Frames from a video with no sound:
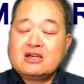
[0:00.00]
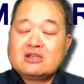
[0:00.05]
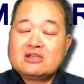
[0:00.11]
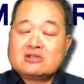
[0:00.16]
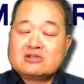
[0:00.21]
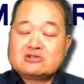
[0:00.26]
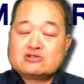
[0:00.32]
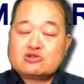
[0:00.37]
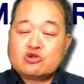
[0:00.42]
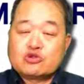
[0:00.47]

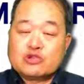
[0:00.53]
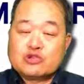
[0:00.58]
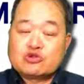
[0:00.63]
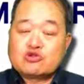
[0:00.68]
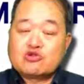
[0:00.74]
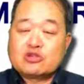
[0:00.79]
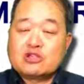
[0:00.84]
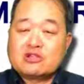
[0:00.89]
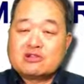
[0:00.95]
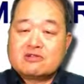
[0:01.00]
It's only
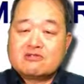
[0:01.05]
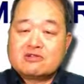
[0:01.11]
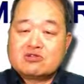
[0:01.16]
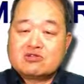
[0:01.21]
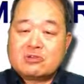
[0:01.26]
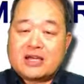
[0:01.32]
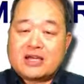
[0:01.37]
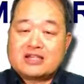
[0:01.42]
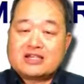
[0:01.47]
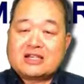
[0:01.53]
through the individual
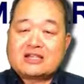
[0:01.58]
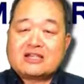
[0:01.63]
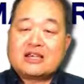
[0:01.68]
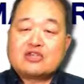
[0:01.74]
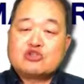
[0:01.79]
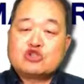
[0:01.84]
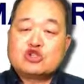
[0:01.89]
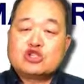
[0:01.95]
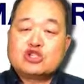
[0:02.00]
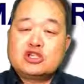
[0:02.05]
mandate that
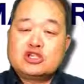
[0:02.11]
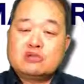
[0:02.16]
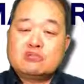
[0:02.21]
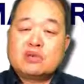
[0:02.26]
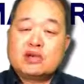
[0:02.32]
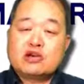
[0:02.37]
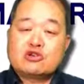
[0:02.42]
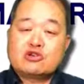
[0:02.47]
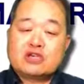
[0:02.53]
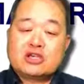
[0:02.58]
you can keep
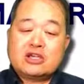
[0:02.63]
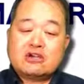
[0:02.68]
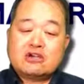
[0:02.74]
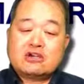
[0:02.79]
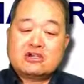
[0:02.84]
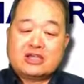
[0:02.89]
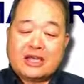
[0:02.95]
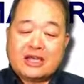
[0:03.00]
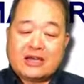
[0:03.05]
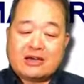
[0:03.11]
healthcare
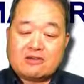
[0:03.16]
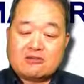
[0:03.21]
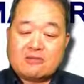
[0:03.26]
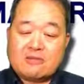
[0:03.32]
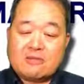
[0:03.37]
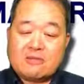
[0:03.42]
down.